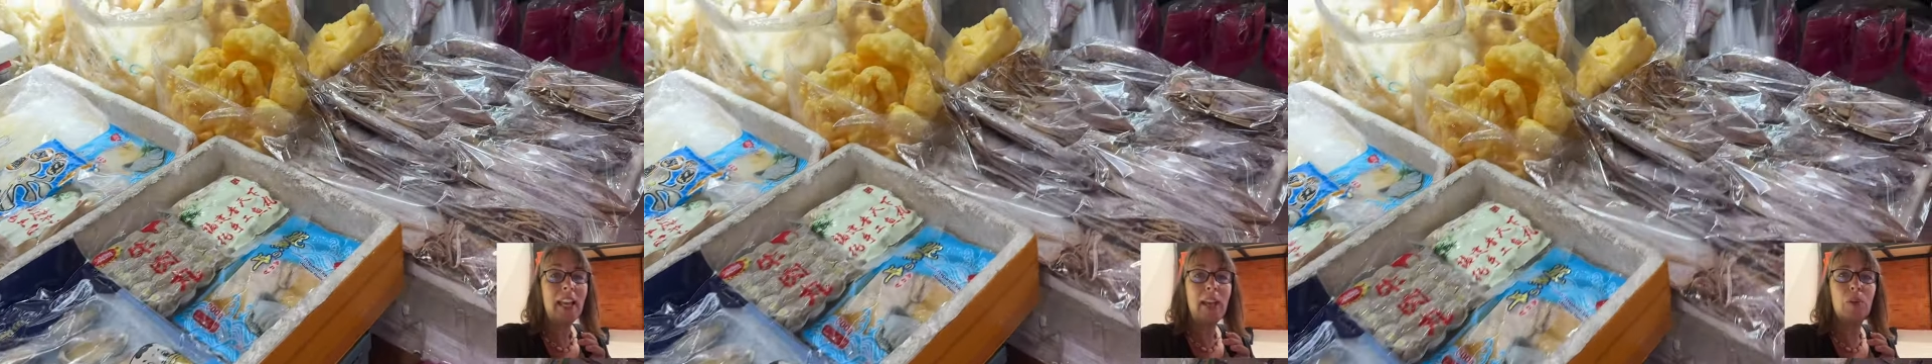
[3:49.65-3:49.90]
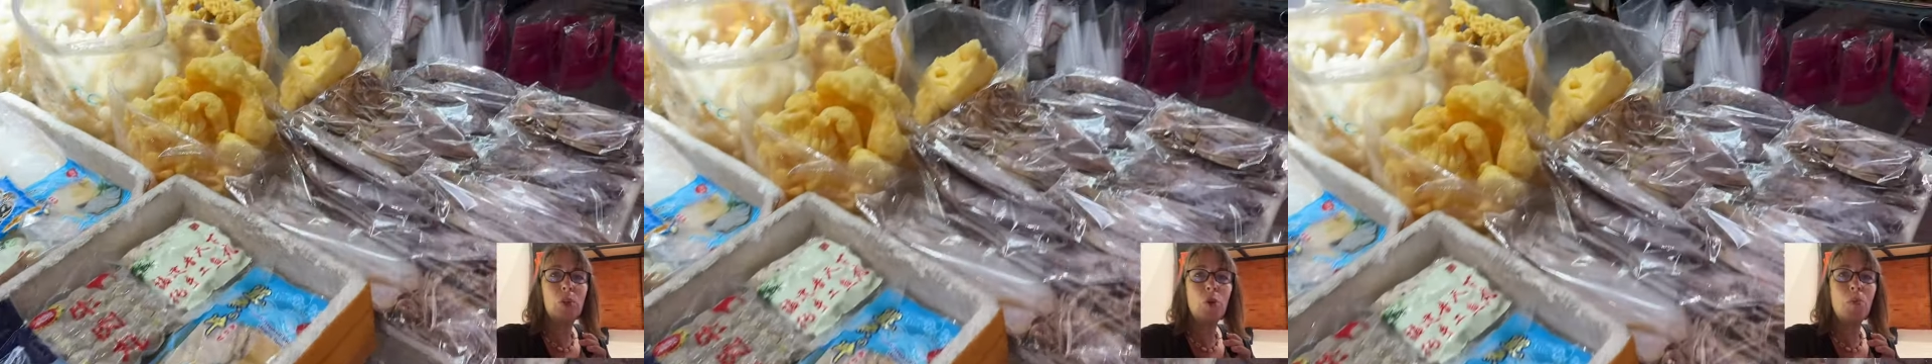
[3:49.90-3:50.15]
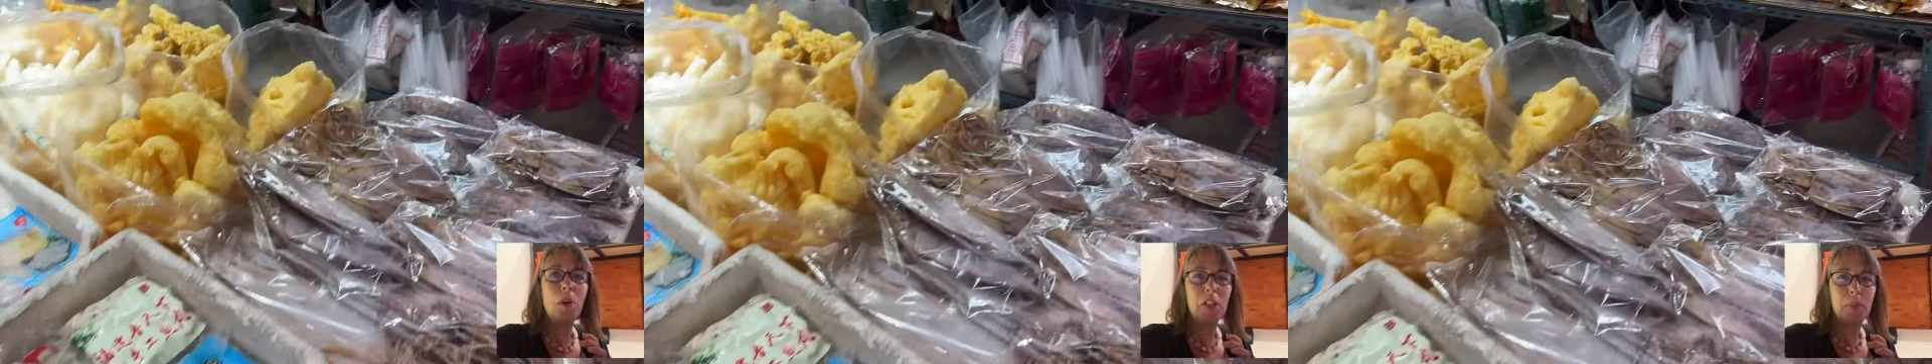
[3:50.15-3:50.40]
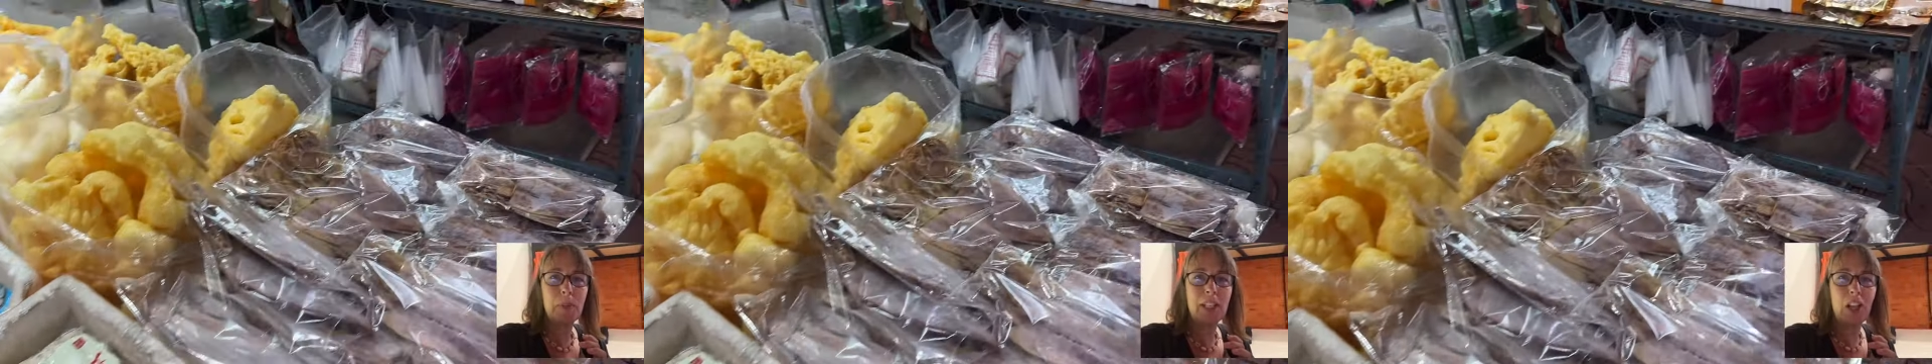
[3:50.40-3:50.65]
It would
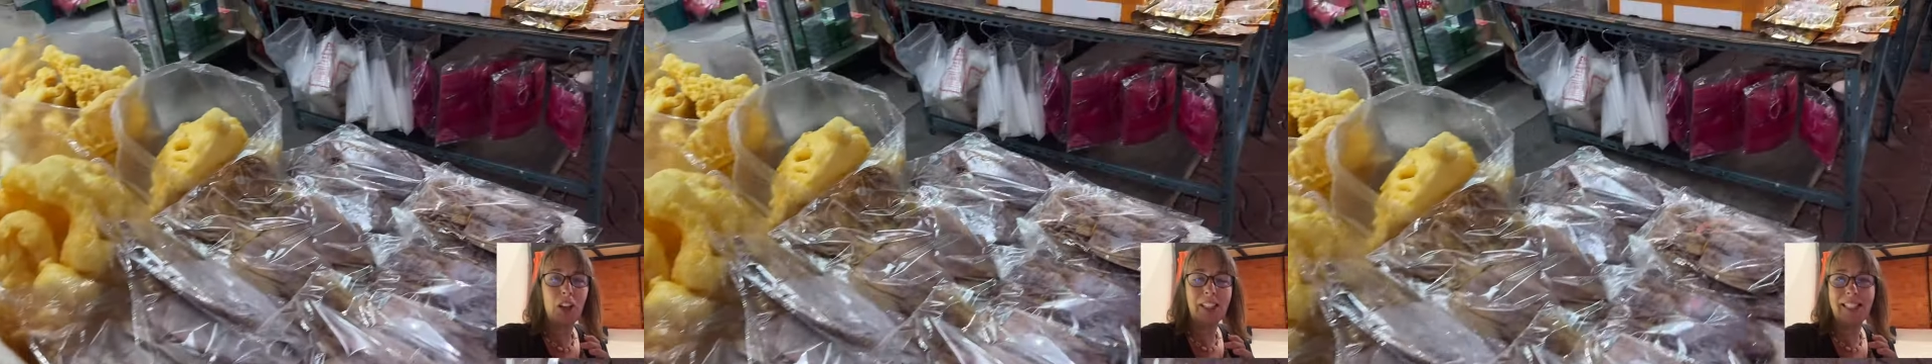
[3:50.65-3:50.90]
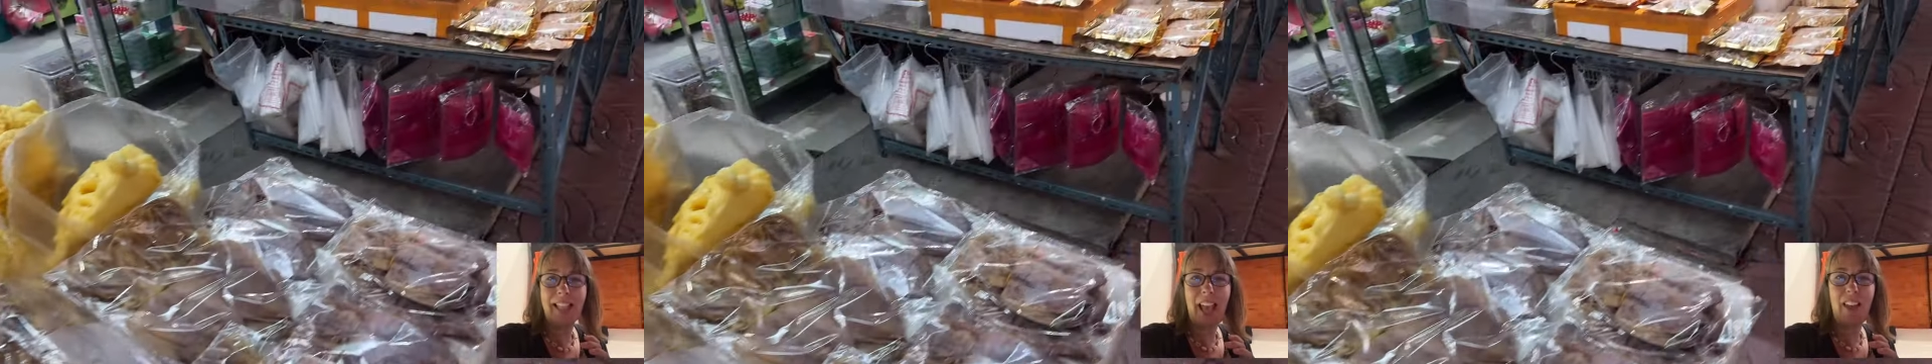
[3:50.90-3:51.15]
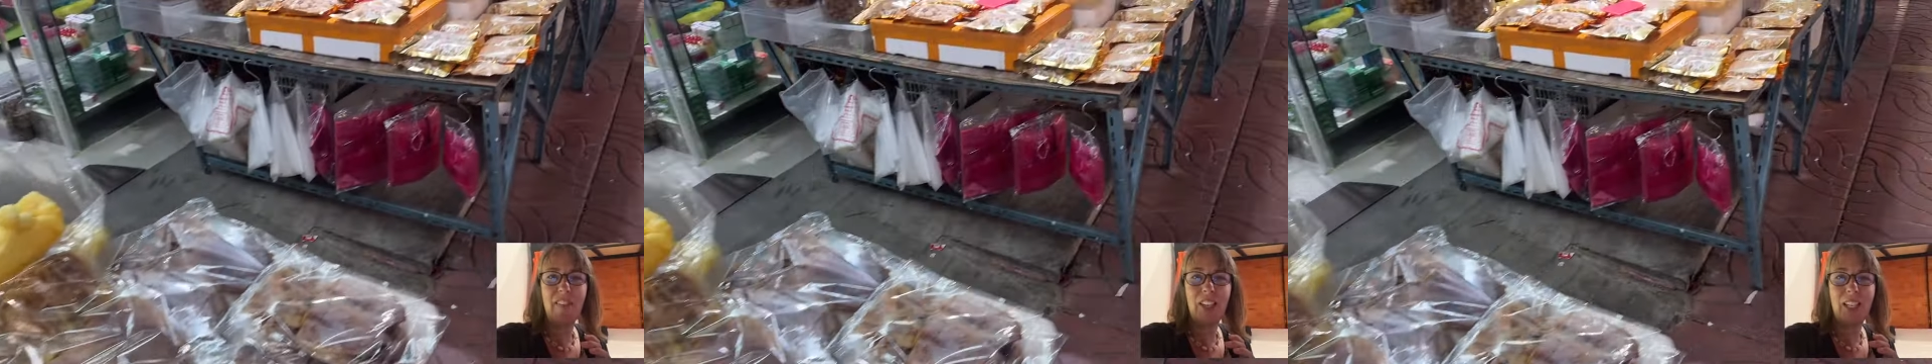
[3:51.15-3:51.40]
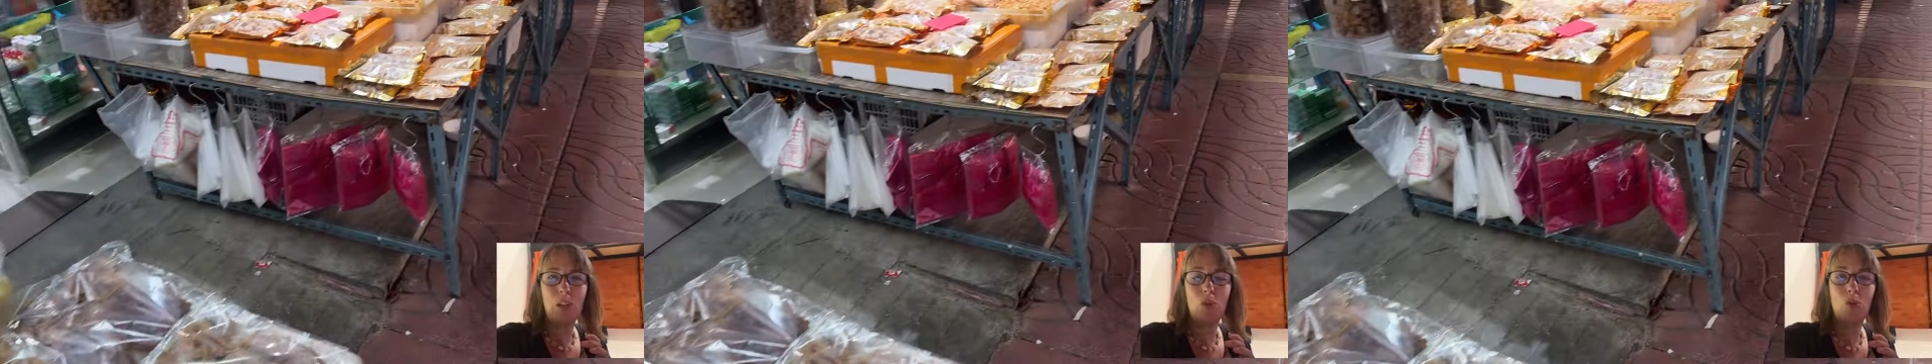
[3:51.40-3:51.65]
almost be nice to have a
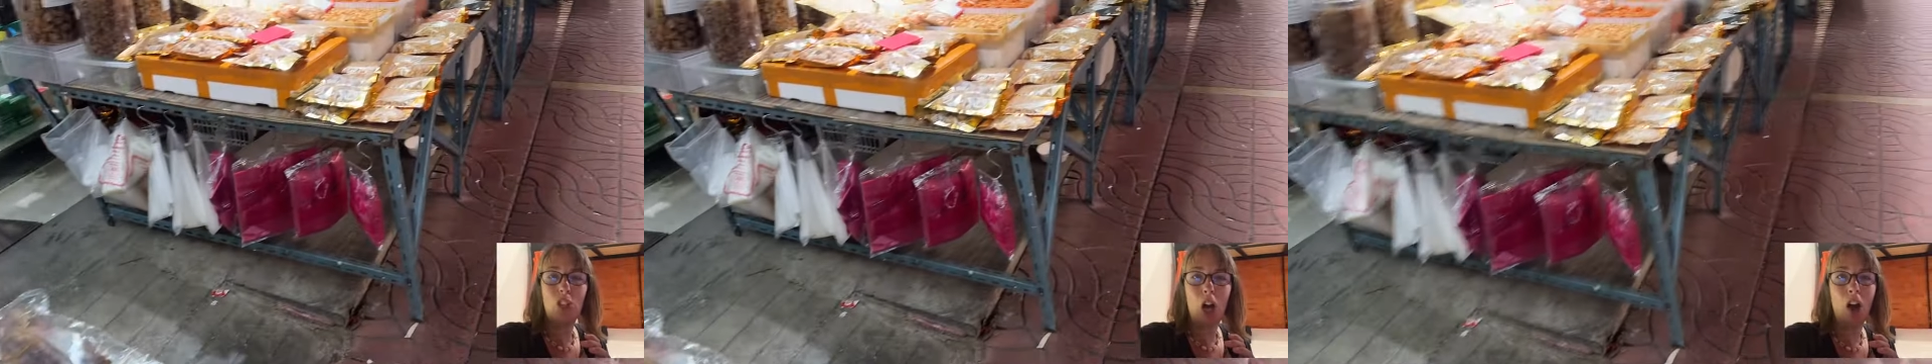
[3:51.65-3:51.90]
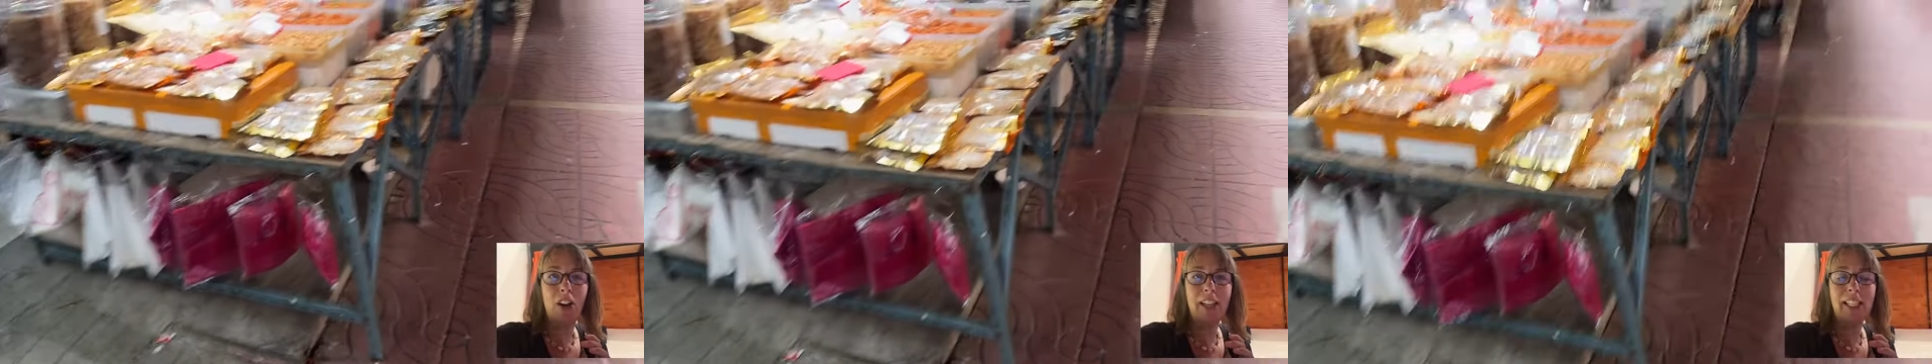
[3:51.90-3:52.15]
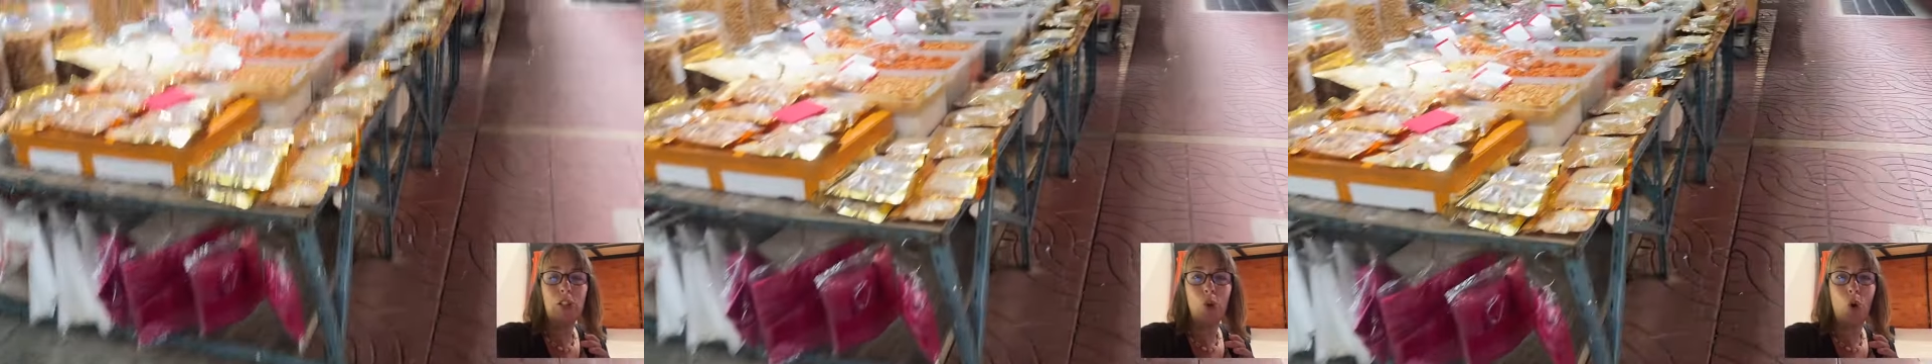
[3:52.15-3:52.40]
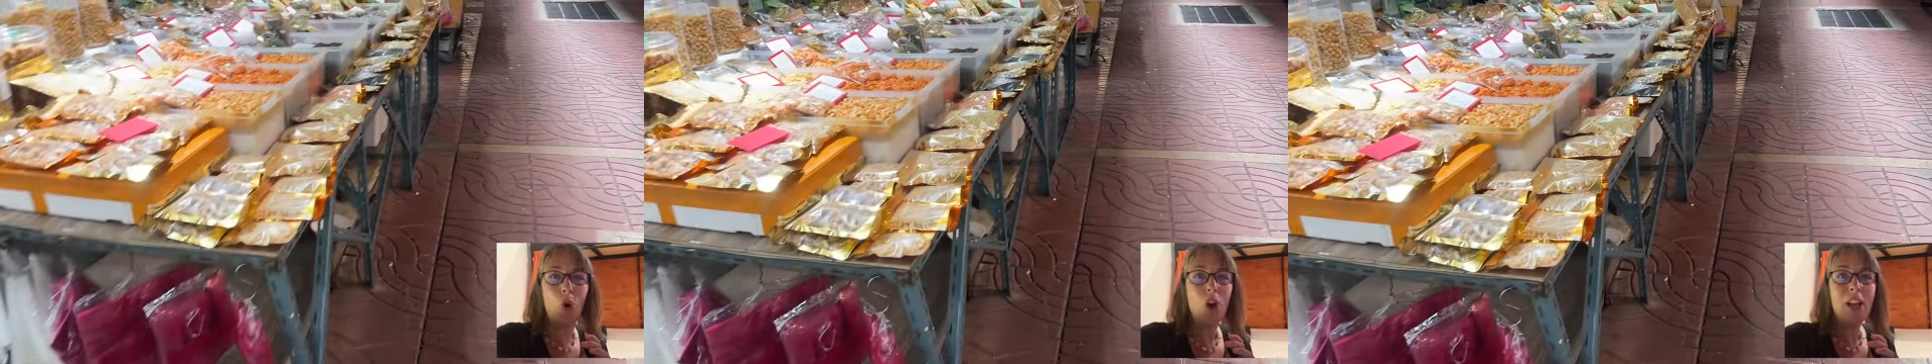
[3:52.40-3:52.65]
little guide
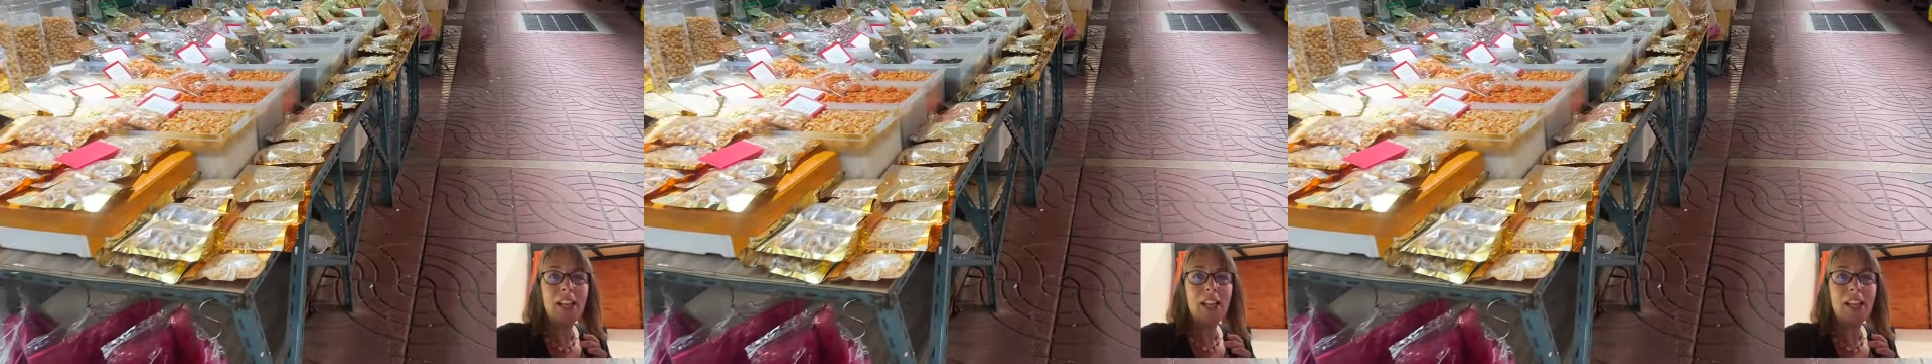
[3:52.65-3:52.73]
or